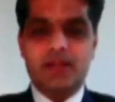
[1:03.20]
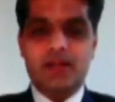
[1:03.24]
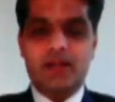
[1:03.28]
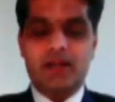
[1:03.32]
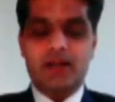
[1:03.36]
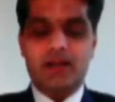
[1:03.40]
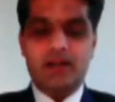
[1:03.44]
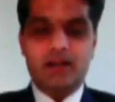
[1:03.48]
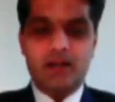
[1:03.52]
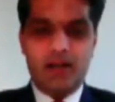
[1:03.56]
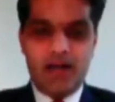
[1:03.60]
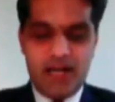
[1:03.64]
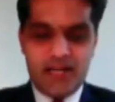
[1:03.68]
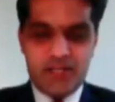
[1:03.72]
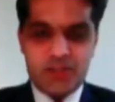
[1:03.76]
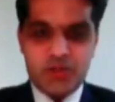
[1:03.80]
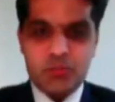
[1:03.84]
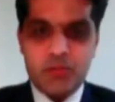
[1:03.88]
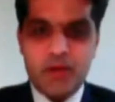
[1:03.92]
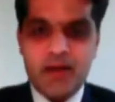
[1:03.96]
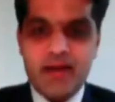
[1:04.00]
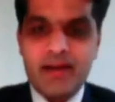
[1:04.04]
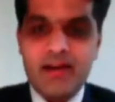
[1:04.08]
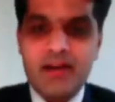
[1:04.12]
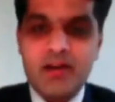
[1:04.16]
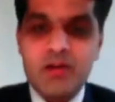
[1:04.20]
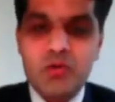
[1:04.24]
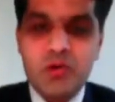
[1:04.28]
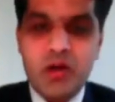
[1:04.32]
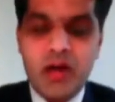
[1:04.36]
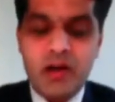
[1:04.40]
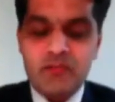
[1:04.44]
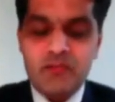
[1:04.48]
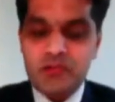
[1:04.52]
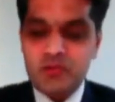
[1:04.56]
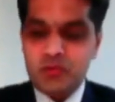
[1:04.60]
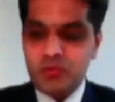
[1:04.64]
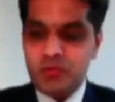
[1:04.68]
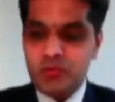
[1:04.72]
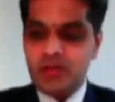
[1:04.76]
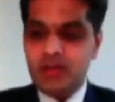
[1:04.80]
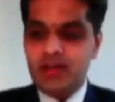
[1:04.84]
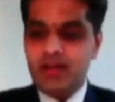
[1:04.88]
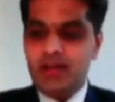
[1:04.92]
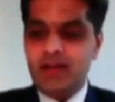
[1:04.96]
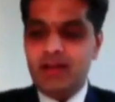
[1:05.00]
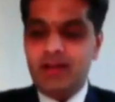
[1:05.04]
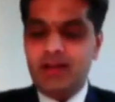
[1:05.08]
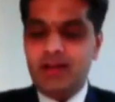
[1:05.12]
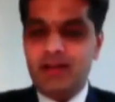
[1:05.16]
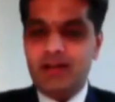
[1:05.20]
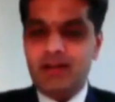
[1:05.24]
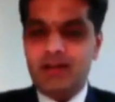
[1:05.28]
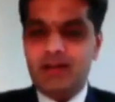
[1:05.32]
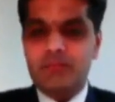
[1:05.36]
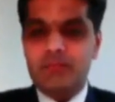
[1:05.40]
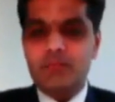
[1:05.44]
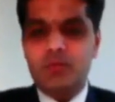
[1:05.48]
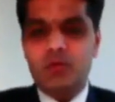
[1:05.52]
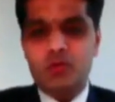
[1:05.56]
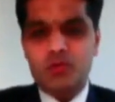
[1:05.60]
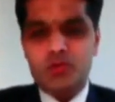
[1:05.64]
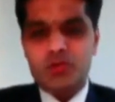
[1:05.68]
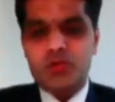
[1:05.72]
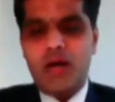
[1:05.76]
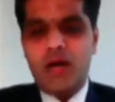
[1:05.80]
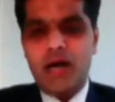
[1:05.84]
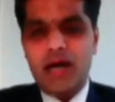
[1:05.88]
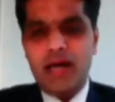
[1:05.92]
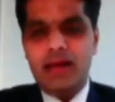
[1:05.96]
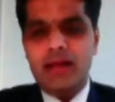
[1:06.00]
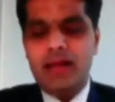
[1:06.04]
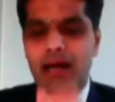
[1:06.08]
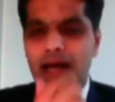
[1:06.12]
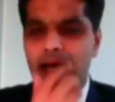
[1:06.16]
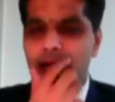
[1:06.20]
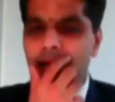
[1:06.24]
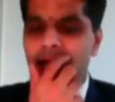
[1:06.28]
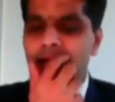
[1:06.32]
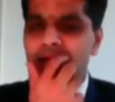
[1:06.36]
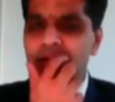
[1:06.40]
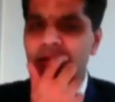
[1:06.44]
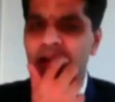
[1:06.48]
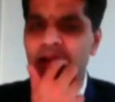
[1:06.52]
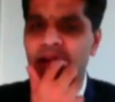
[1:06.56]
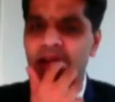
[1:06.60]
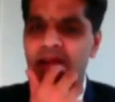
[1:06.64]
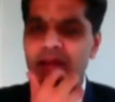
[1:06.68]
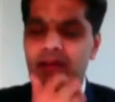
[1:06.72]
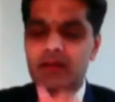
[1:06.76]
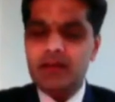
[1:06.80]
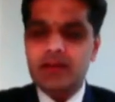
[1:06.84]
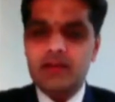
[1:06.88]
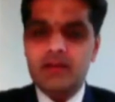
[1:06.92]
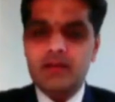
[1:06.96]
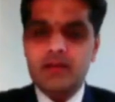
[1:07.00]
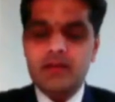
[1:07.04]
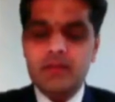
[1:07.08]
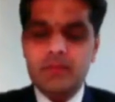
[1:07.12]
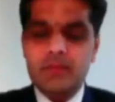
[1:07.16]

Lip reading: Hi, Sumaira. Good afternoon. So I'll try and